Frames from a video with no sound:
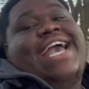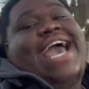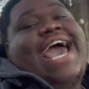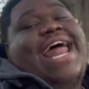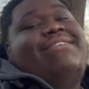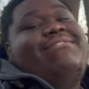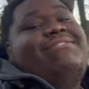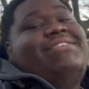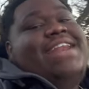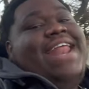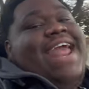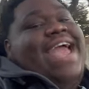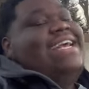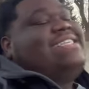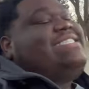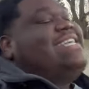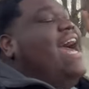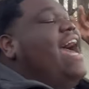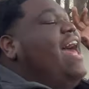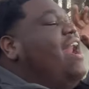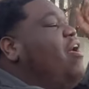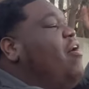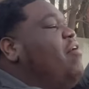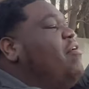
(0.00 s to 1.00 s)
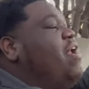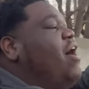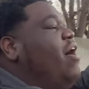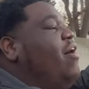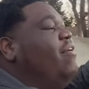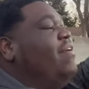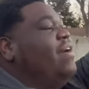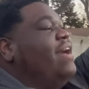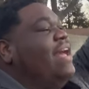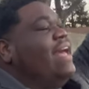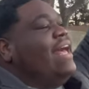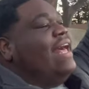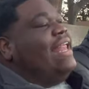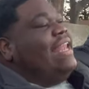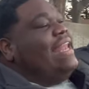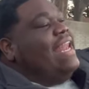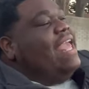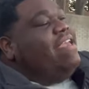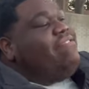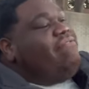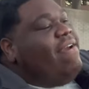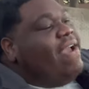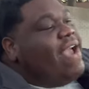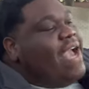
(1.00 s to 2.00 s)
gotta be next. I don't know.
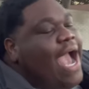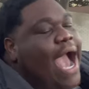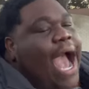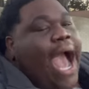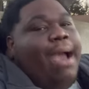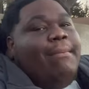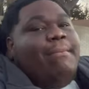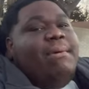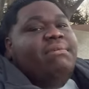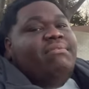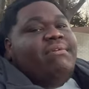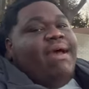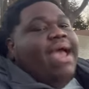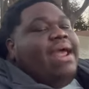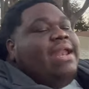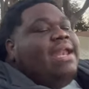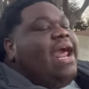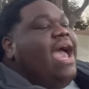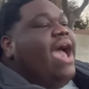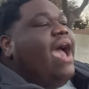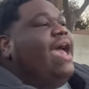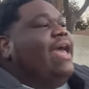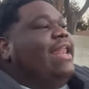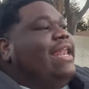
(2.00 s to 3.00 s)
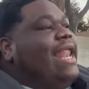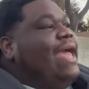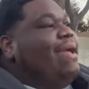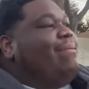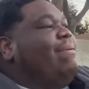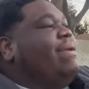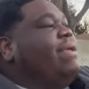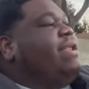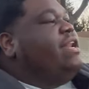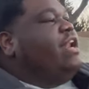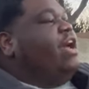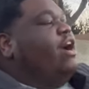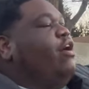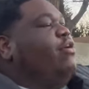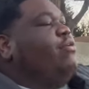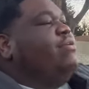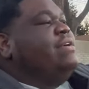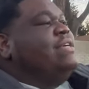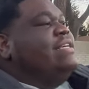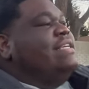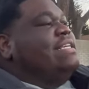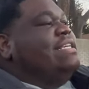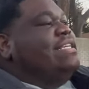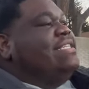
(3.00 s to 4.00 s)
Leave a comment right now and let me know,
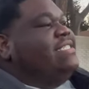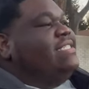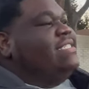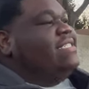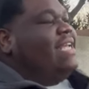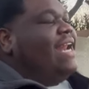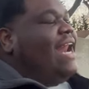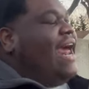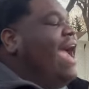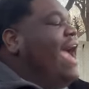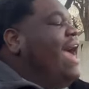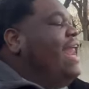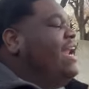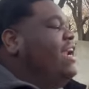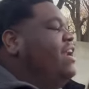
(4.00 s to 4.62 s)
should I add a